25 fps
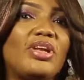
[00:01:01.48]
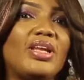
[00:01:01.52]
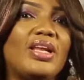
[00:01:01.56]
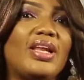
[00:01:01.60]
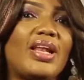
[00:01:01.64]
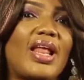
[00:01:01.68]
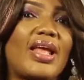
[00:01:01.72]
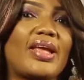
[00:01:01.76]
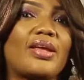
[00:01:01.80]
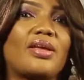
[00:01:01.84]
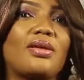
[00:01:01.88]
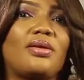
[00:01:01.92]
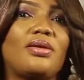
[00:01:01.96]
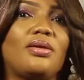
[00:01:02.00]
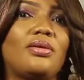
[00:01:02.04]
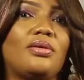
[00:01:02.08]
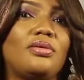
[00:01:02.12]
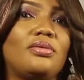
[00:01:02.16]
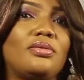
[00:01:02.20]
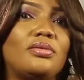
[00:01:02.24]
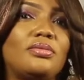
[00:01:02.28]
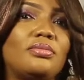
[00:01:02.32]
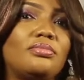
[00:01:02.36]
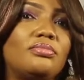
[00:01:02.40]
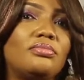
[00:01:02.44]
really like
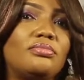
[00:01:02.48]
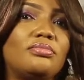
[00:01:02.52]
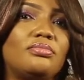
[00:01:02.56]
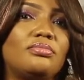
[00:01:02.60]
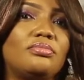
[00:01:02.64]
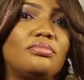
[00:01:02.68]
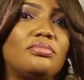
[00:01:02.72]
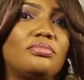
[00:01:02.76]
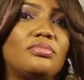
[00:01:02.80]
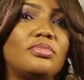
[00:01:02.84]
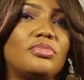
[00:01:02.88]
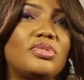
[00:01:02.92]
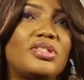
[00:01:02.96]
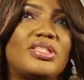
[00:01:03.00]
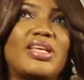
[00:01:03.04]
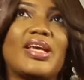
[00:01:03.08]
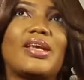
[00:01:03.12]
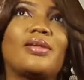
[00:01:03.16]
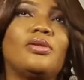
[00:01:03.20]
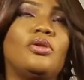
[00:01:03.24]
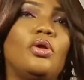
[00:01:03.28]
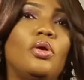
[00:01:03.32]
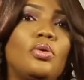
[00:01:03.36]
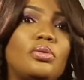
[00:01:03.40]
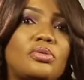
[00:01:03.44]

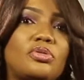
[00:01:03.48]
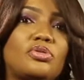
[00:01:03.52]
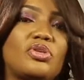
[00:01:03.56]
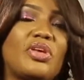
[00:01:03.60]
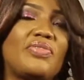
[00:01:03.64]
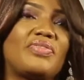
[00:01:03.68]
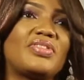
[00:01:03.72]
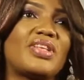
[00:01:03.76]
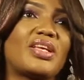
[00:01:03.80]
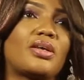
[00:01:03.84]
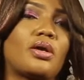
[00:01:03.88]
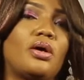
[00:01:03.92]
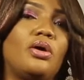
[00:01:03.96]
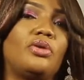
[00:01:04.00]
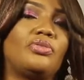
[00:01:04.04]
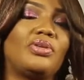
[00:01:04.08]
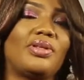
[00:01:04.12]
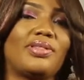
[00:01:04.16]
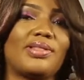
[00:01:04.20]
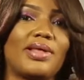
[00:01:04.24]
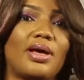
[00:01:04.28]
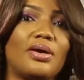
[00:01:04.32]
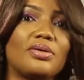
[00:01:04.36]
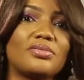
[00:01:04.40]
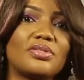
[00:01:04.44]
take notes. So if it's like a
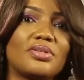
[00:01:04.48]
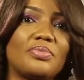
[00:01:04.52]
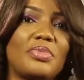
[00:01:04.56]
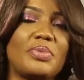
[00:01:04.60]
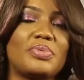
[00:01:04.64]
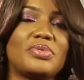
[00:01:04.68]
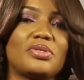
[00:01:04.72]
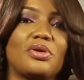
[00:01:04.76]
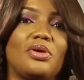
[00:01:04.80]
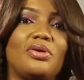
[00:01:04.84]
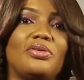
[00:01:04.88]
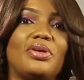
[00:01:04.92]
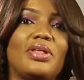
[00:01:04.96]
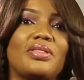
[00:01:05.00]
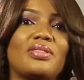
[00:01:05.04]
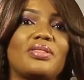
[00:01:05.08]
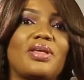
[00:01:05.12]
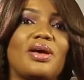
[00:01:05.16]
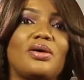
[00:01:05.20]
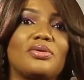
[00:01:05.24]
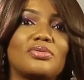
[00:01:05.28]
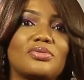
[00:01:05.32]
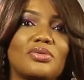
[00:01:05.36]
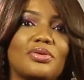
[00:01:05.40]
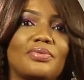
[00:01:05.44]
hundred thousand, maybe it's a hundred
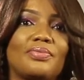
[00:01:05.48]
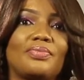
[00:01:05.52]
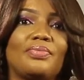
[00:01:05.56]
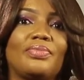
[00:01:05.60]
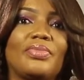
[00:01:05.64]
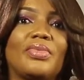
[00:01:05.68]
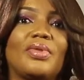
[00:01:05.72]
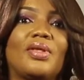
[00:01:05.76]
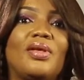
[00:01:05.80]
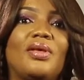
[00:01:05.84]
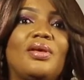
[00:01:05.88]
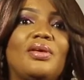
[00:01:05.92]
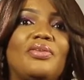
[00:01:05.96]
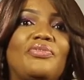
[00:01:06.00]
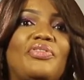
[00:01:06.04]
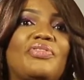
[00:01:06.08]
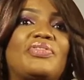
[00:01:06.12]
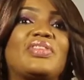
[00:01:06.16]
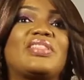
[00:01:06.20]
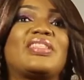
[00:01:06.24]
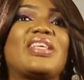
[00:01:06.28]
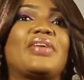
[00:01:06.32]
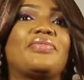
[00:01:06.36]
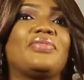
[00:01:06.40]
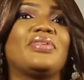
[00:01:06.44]
thousand,
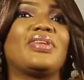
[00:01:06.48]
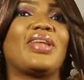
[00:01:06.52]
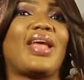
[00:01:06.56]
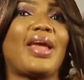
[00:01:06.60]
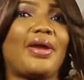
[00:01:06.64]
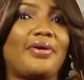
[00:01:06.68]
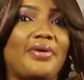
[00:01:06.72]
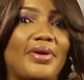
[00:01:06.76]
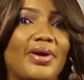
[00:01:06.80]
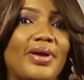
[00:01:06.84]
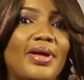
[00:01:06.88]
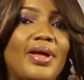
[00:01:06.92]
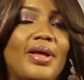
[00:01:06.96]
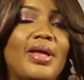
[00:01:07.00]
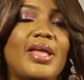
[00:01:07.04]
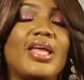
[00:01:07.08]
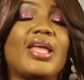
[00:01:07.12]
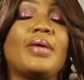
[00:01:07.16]
fifty-seven naira.